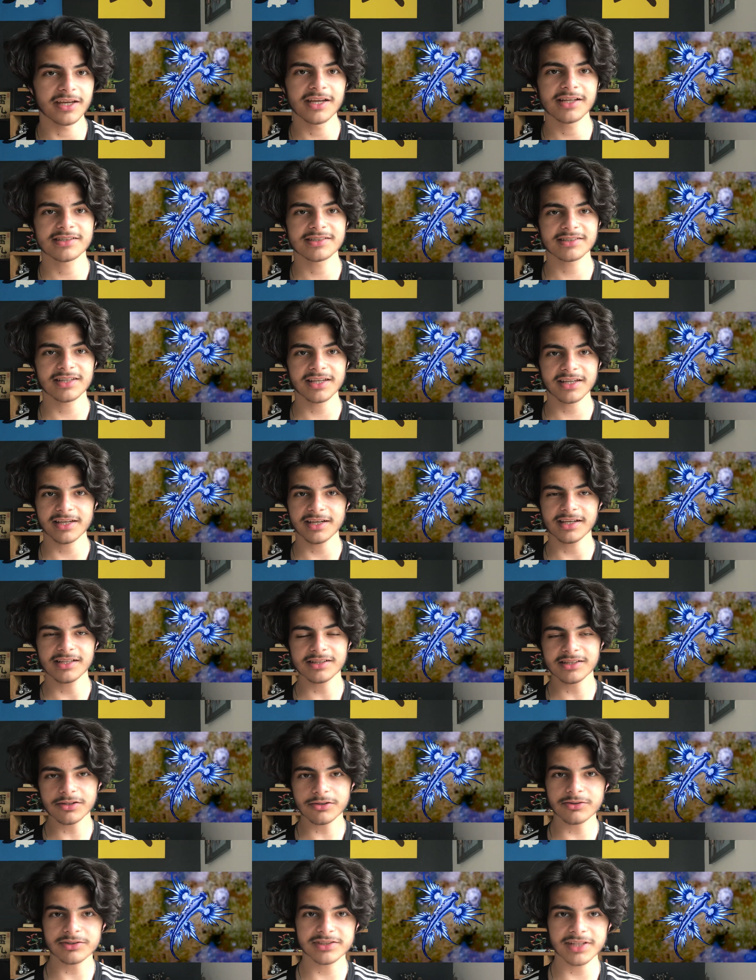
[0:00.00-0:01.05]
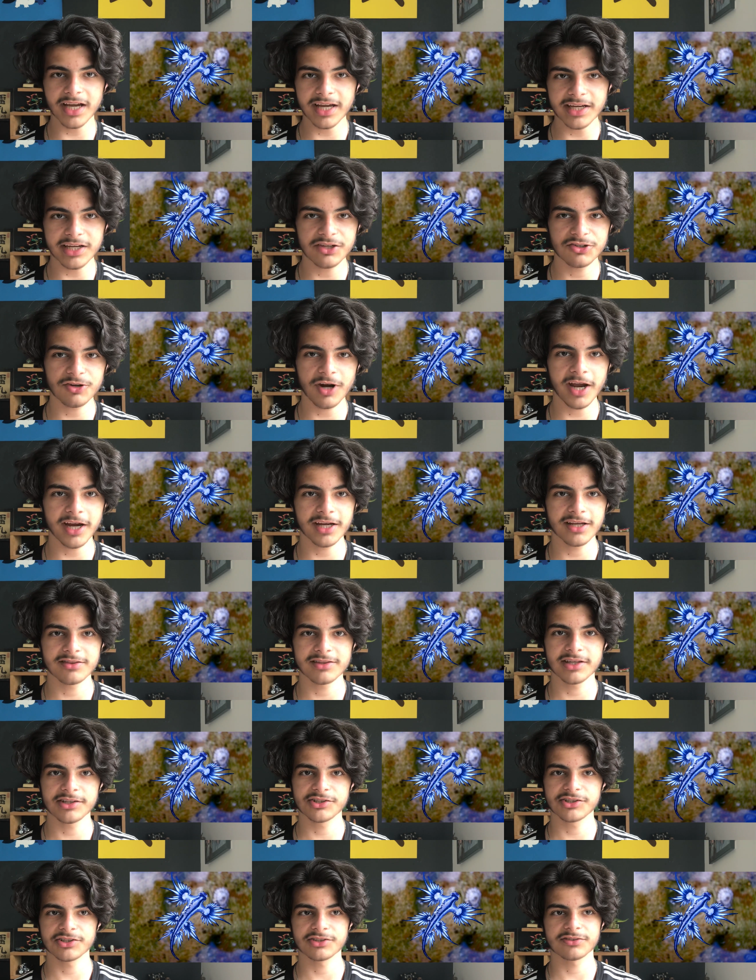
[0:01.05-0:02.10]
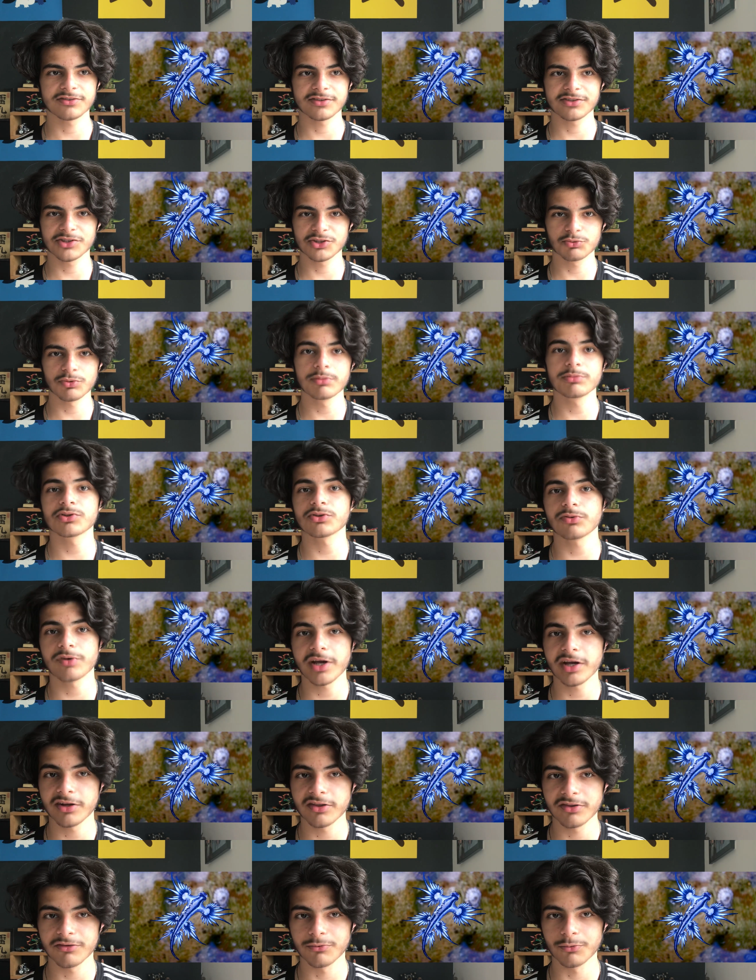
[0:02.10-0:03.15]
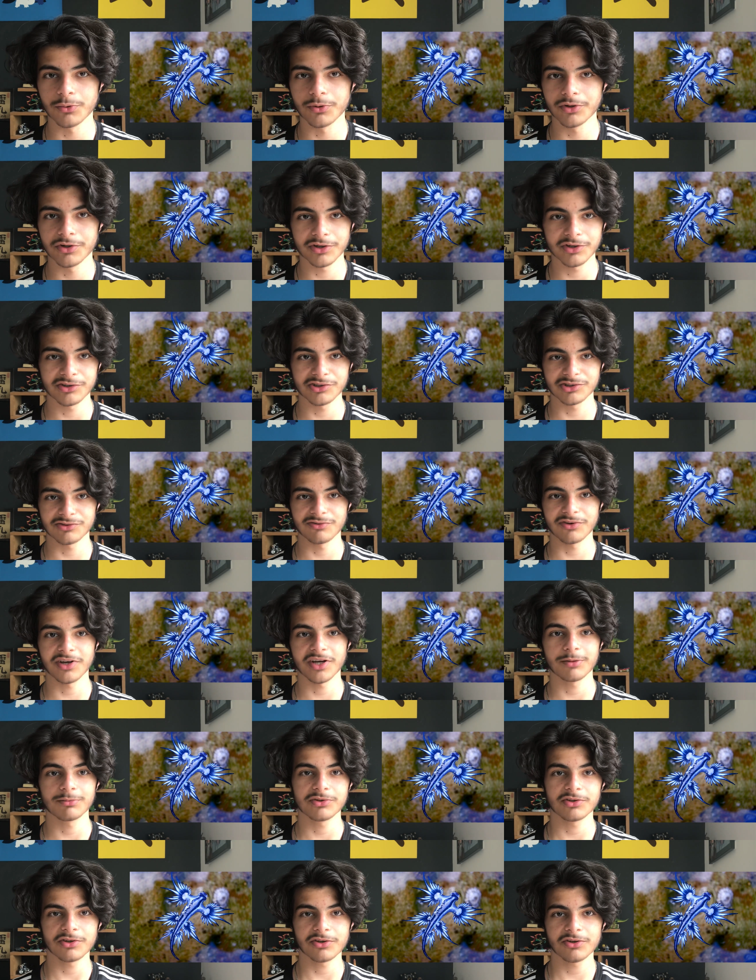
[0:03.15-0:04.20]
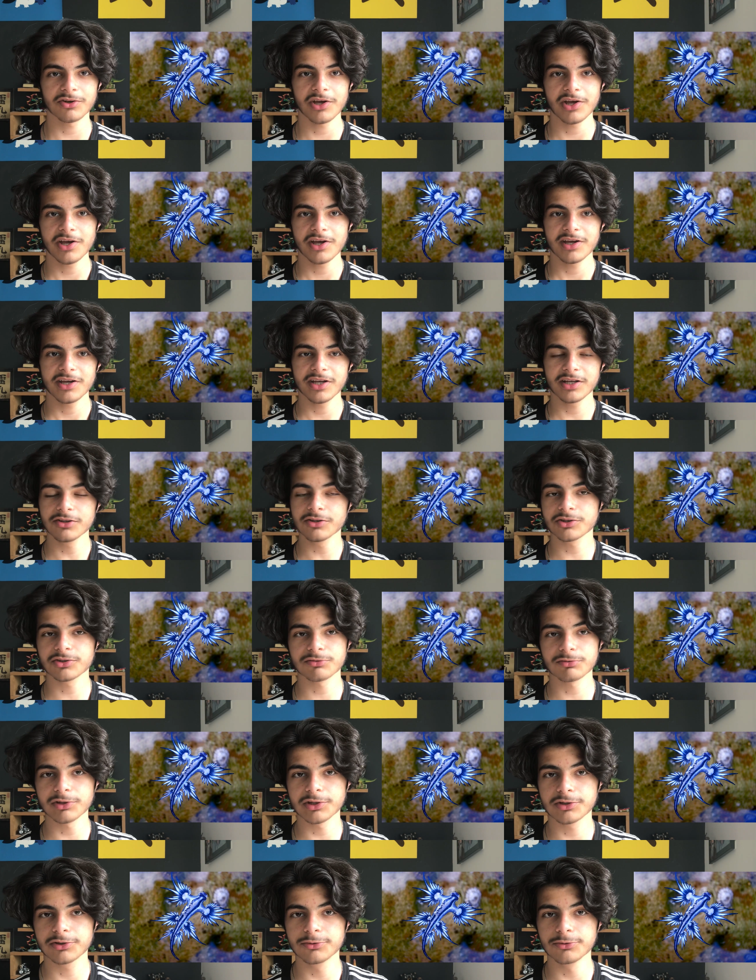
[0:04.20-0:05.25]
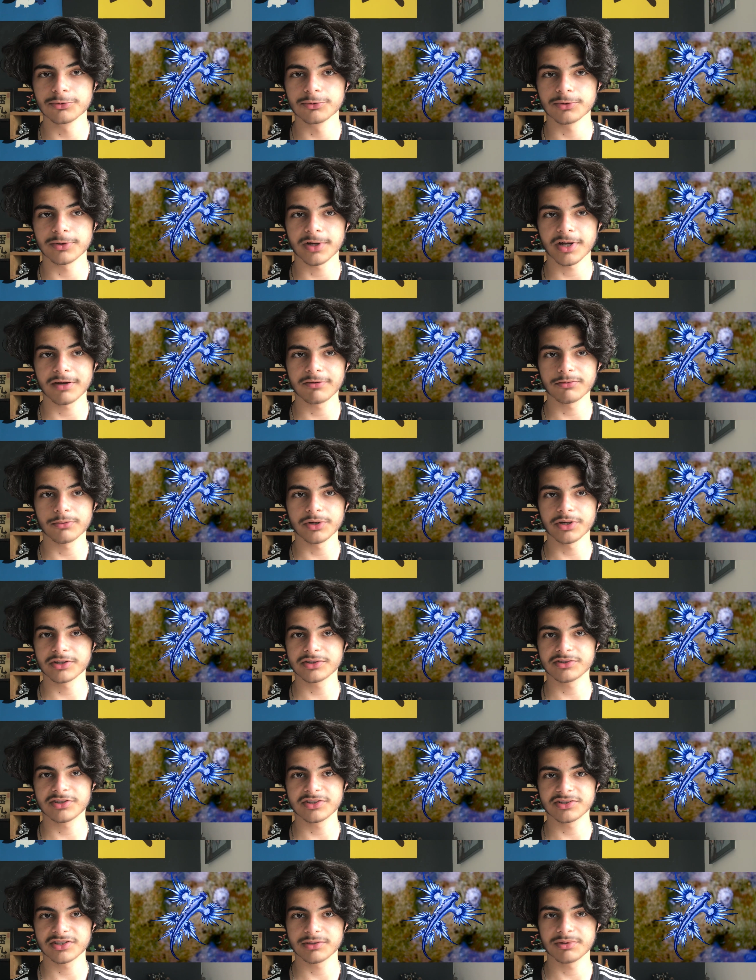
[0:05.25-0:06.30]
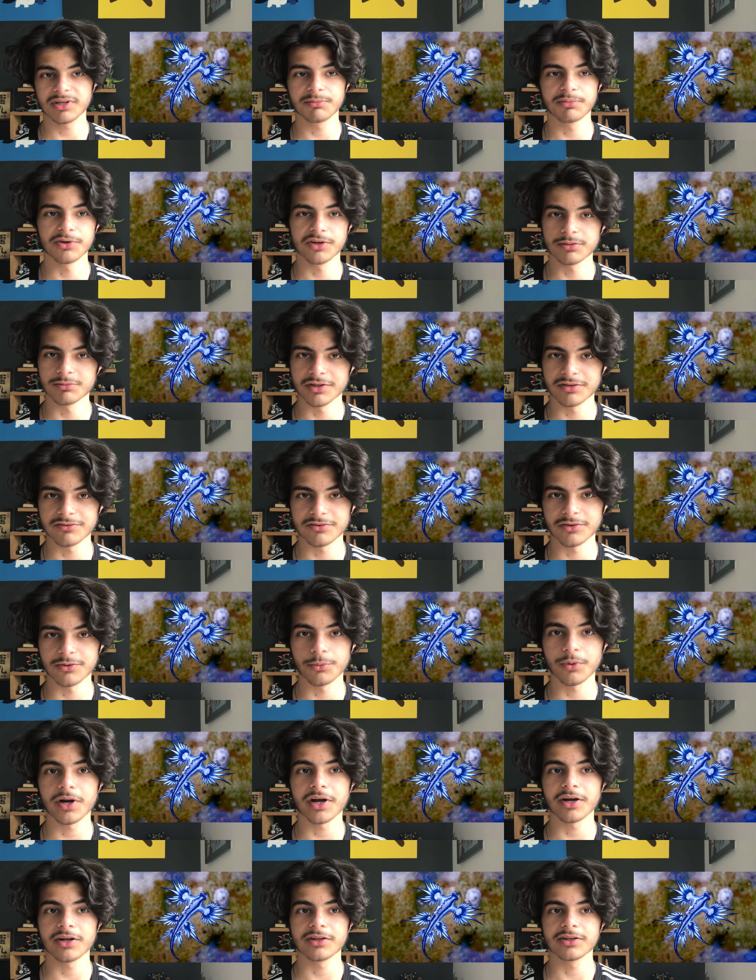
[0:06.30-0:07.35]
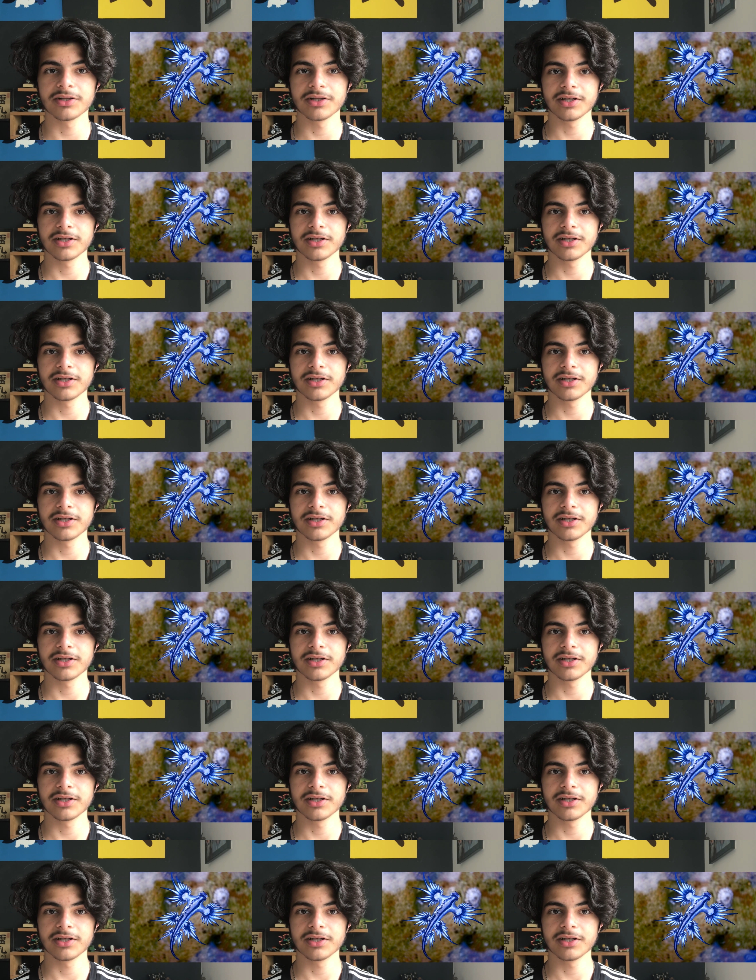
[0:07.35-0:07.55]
It's like a little tiny dragon that just swims around in the water and just vibes, you know? It looks really cool, and I've wanted this to be a Pokemon for a while.